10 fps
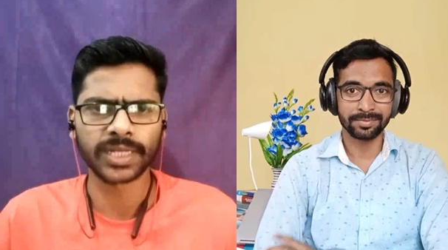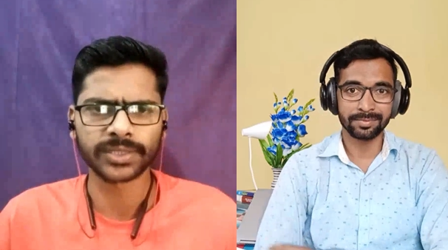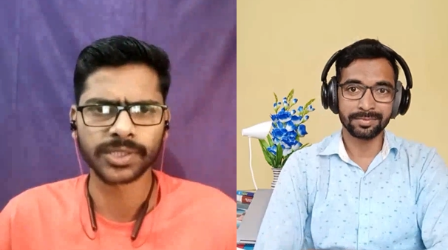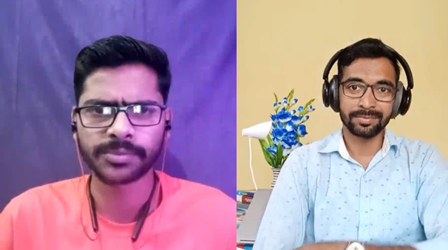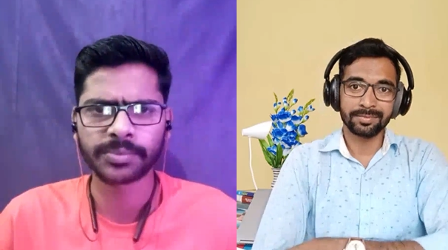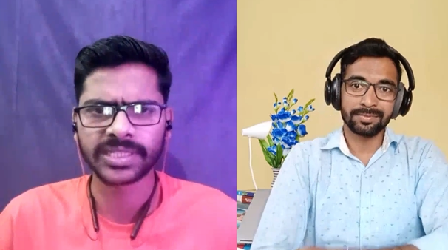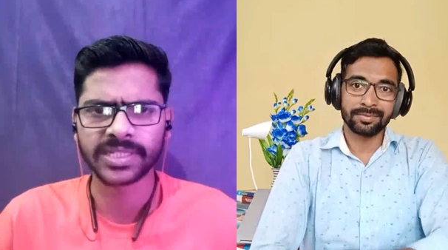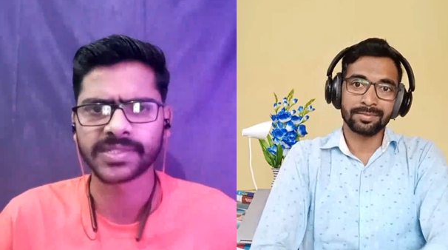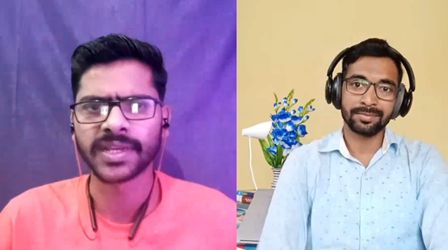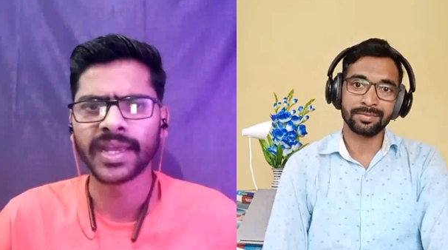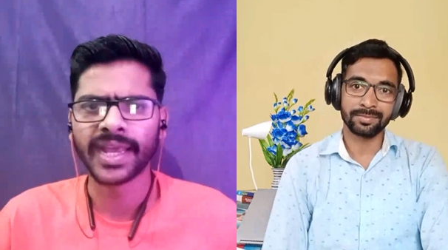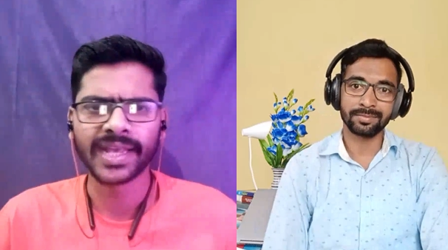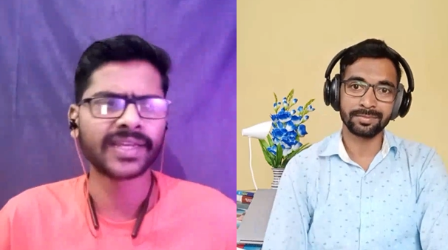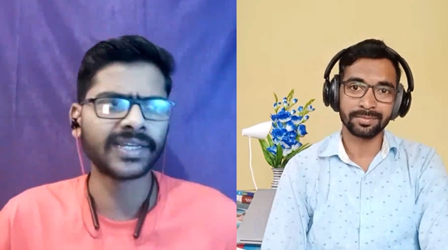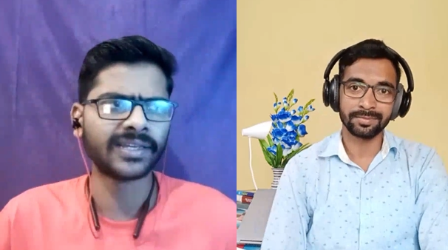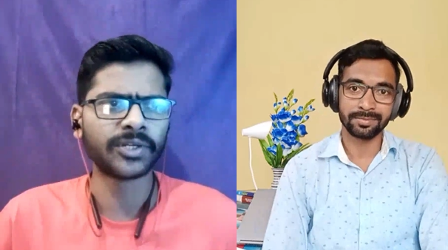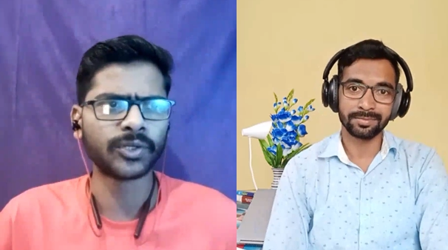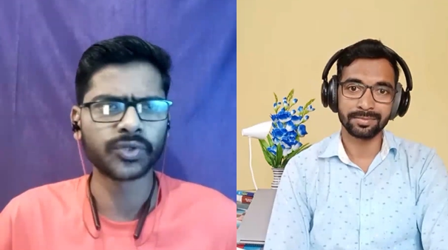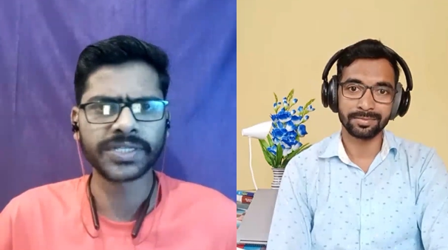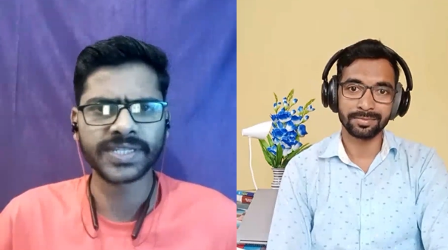Speaker 1: international speeches as i
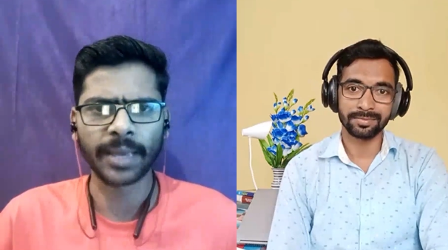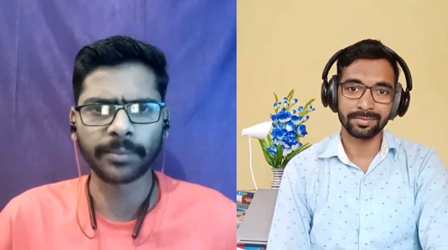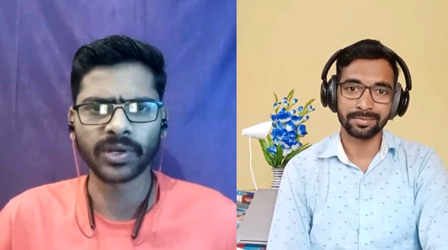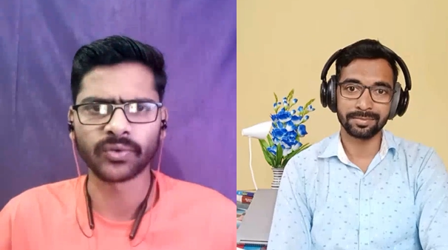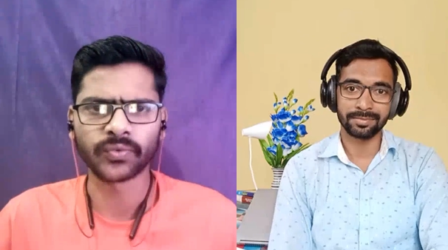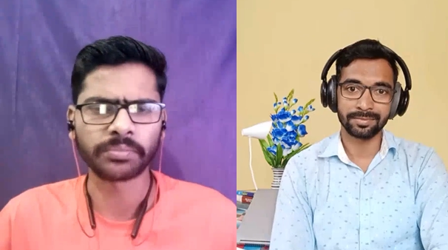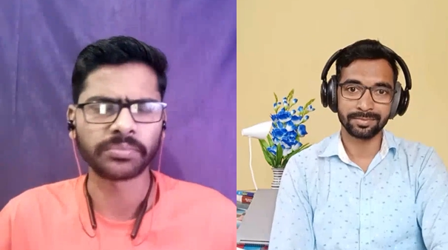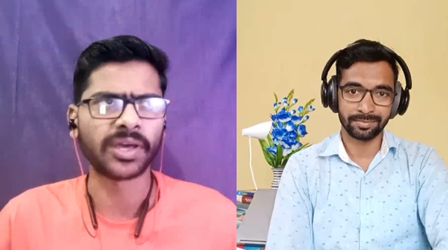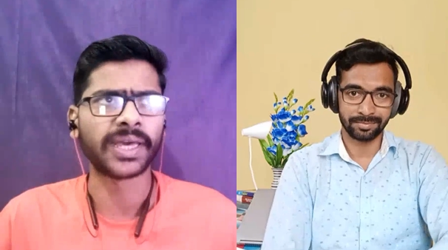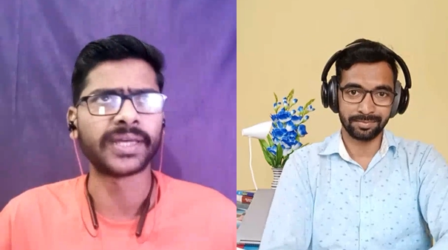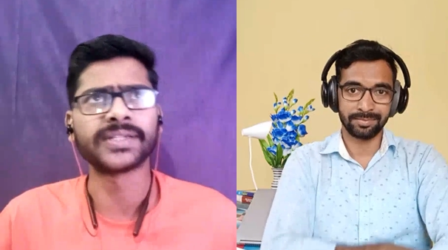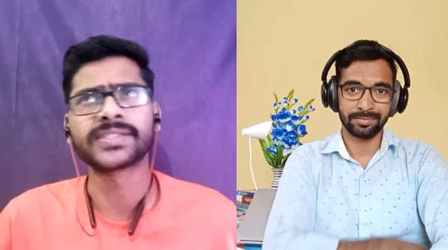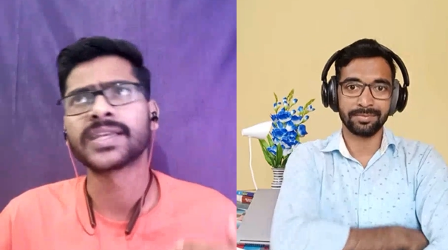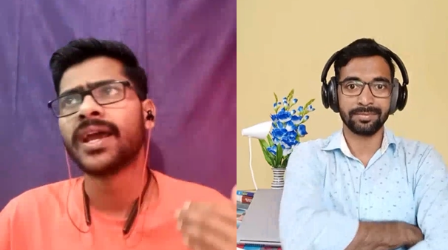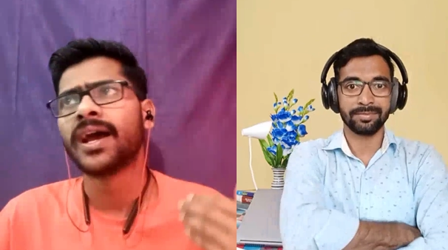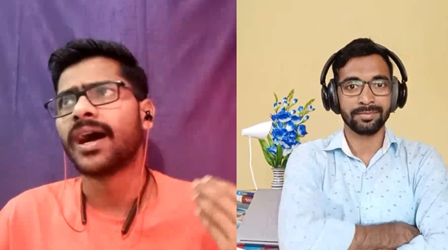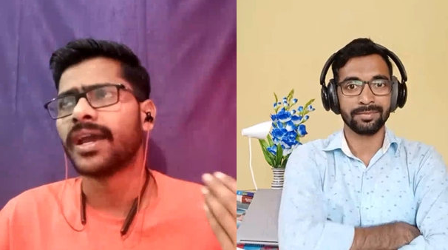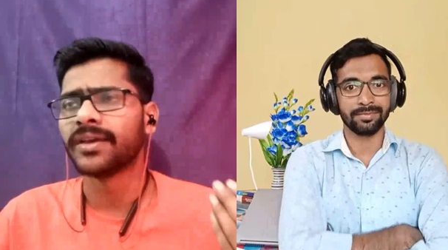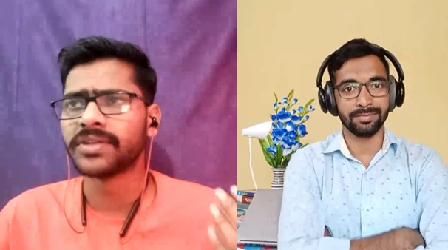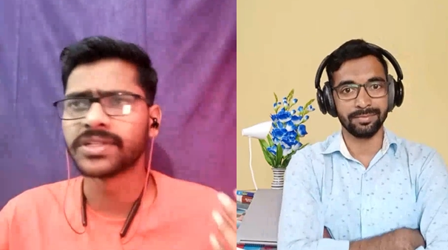given you the example of kamala harris
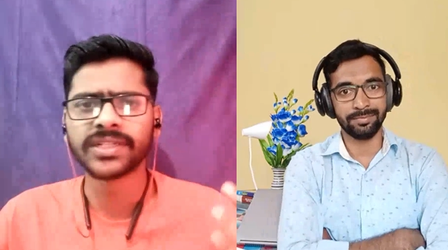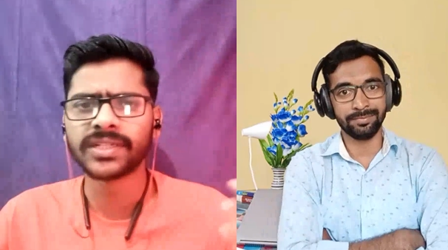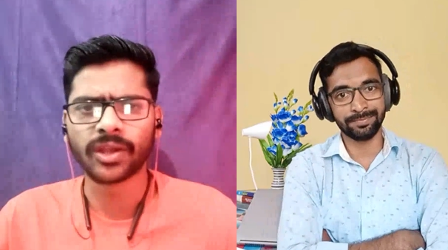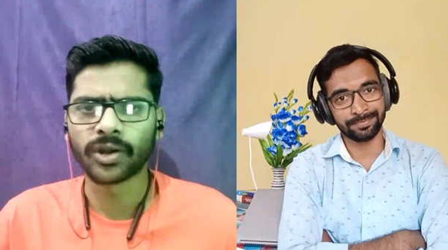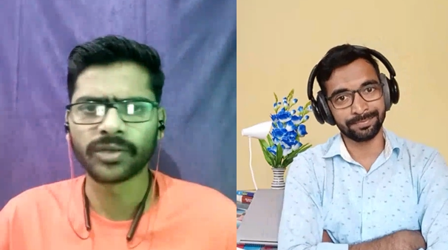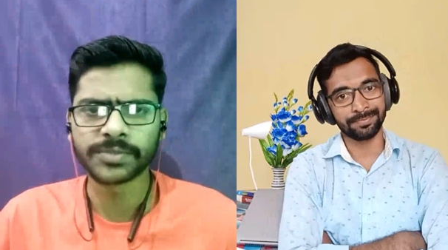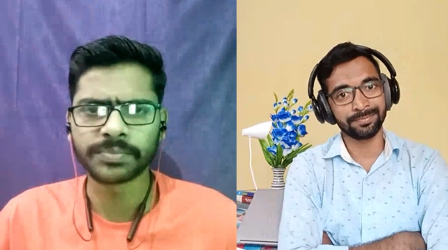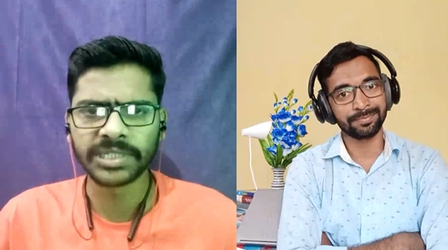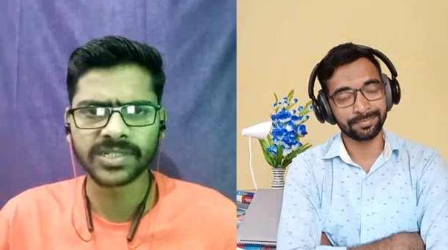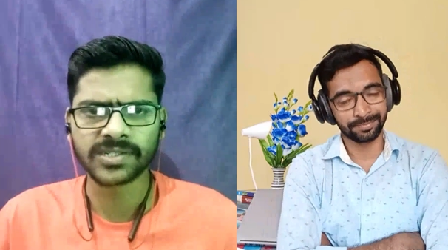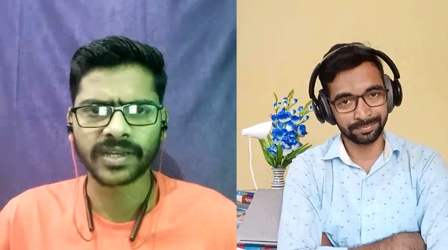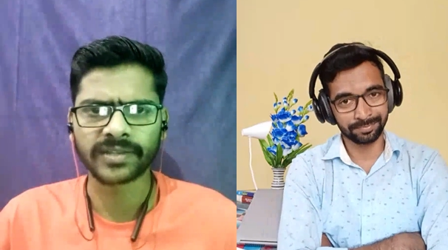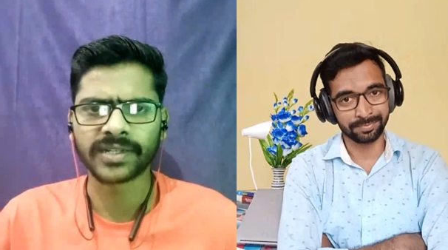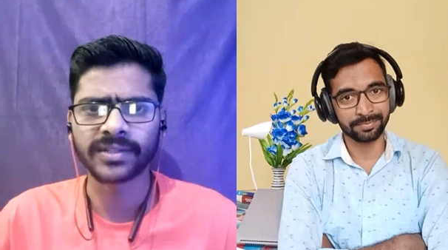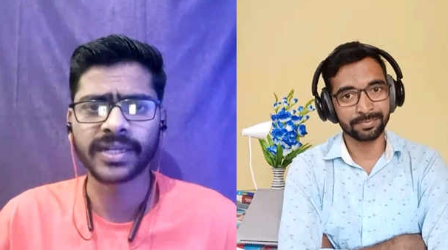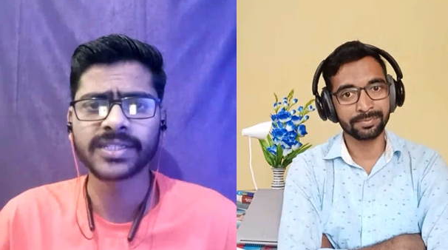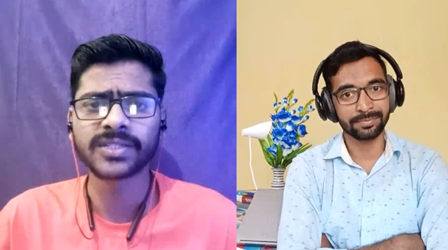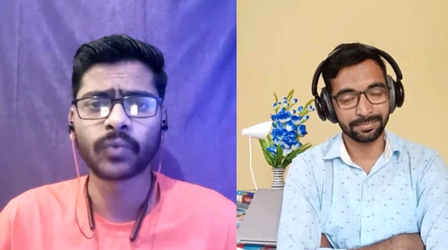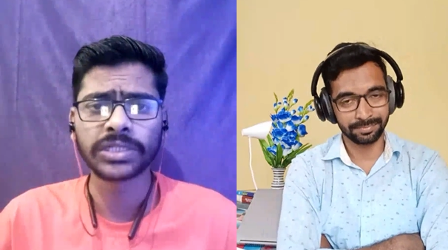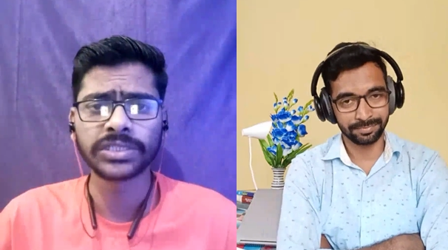I have listened a lot of hmm. speeches like that. Hmm. There
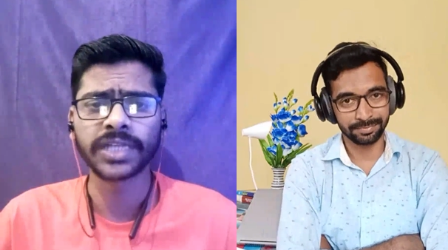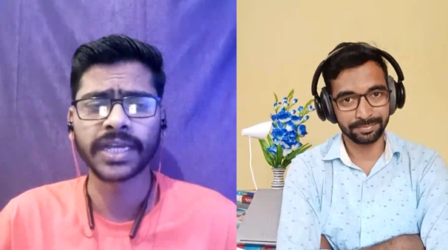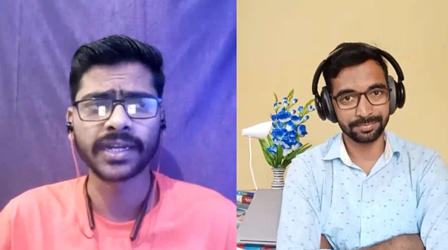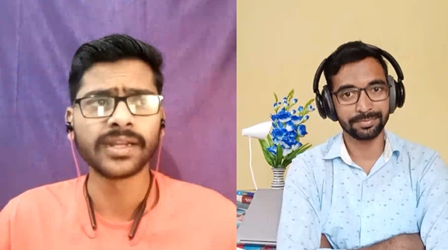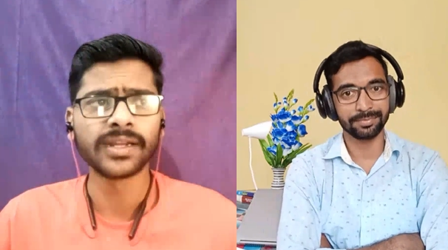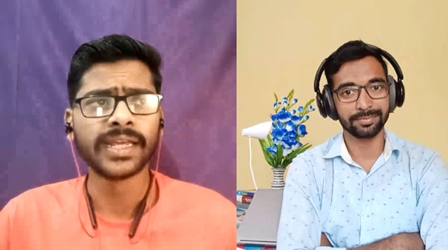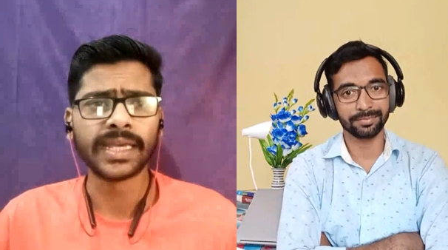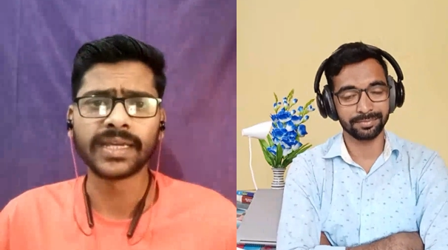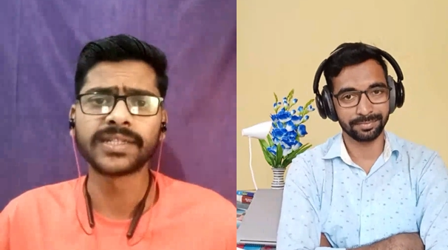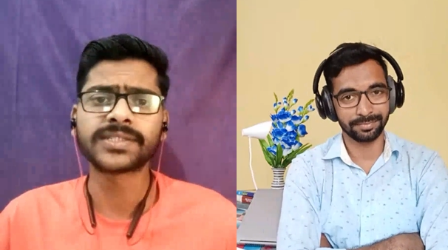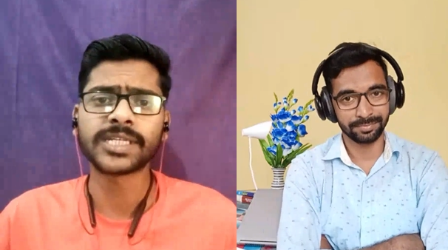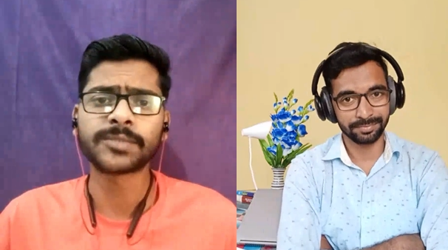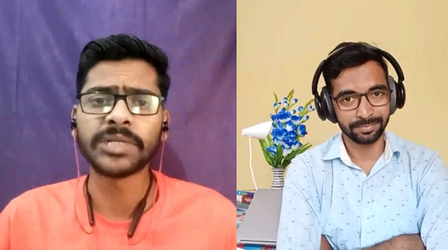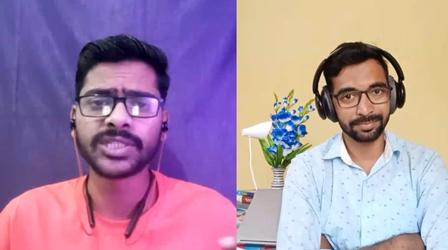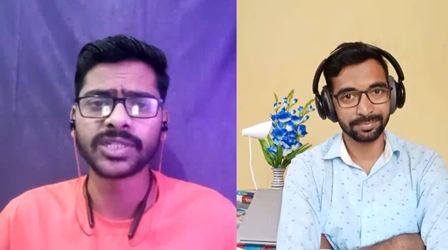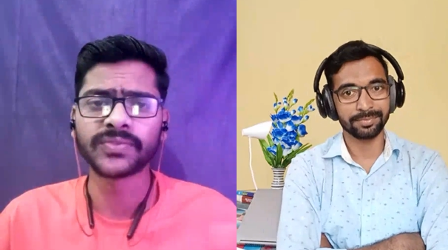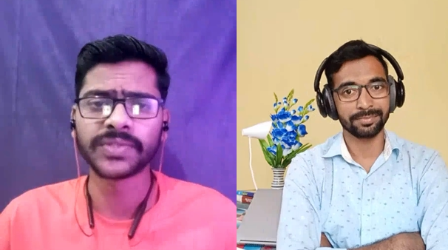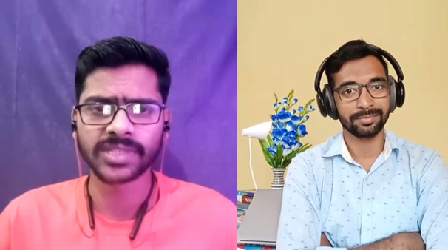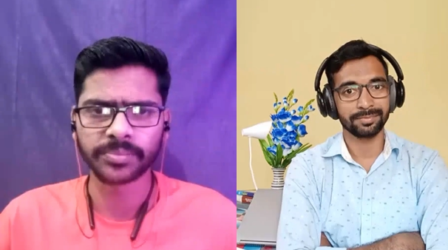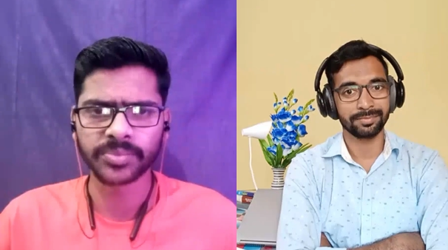is a one channel hmm. English
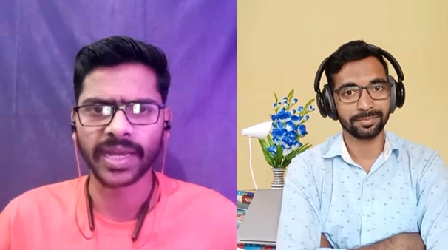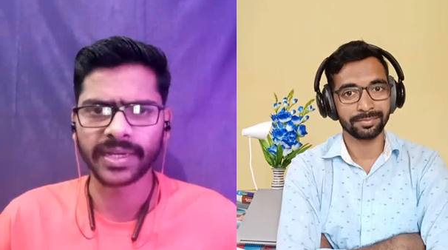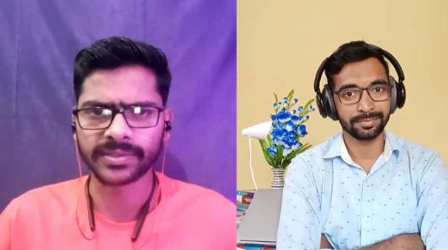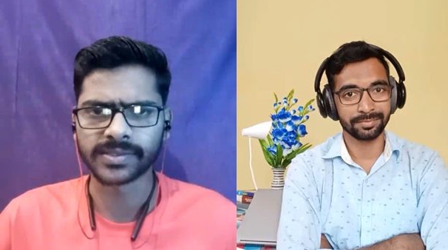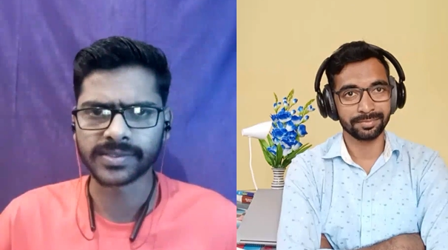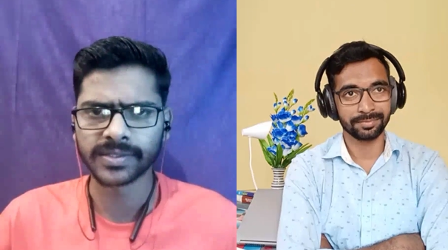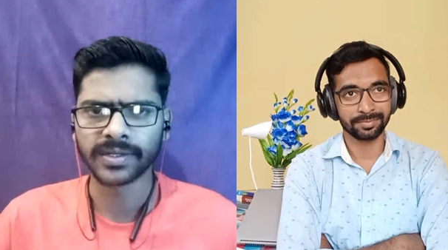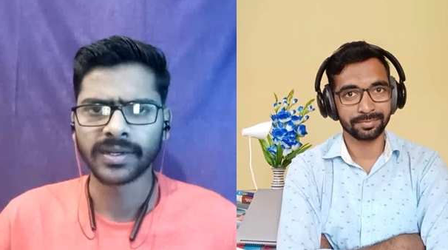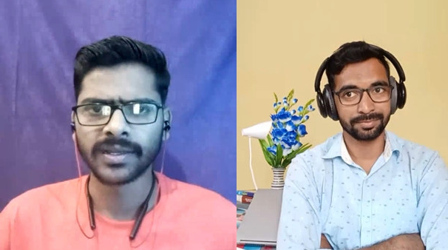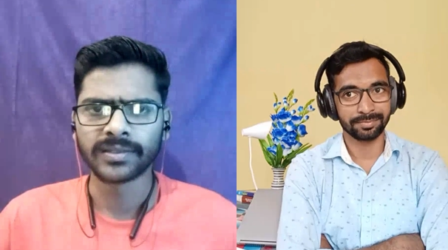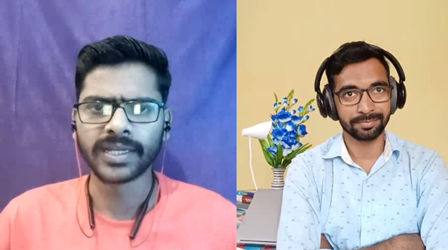speeches with subtitles.